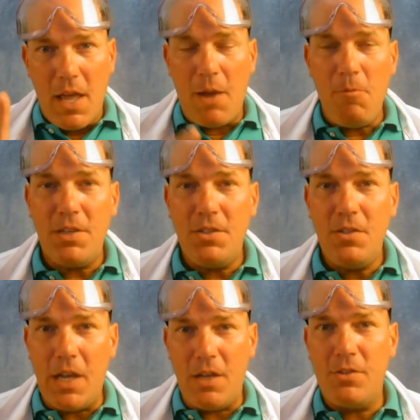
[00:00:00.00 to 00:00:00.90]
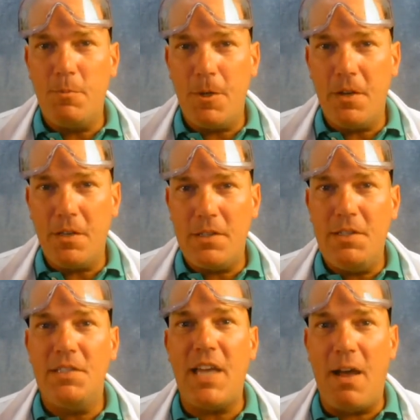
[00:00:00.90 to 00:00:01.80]
I want you to
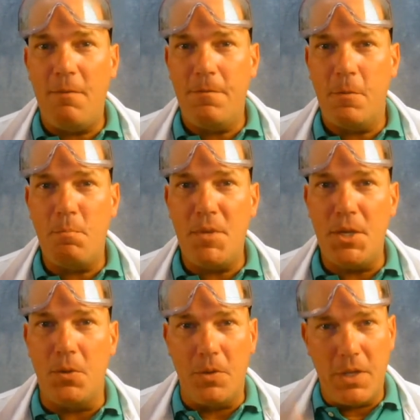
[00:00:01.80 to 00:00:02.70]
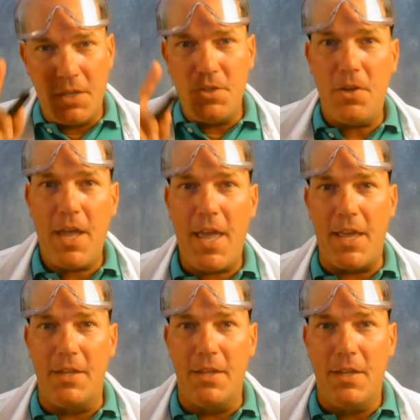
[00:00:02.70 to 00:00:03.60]
algebraically solve for mu in your
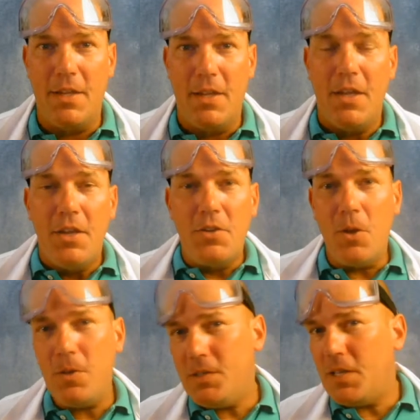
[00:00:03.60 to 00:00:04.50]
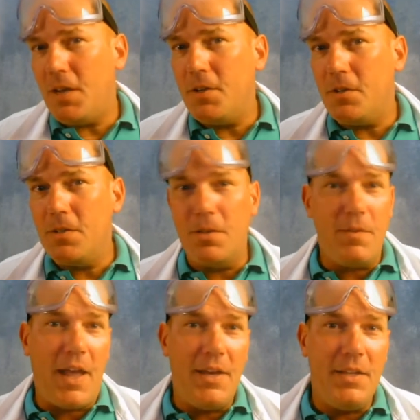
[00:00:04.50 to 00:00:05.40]
head. Notice how you're
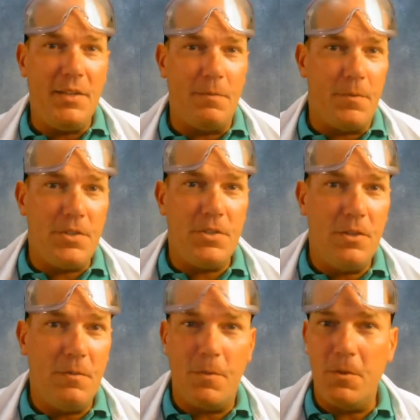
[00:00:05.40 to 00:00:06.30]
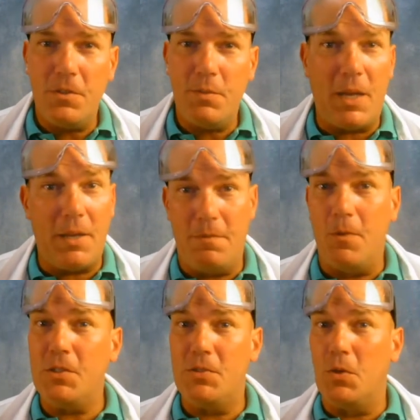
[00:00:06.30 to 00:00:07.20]
dividing the frictional force by
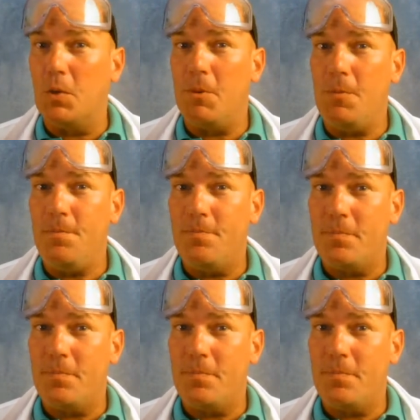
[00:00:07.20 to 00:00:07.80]
force normal.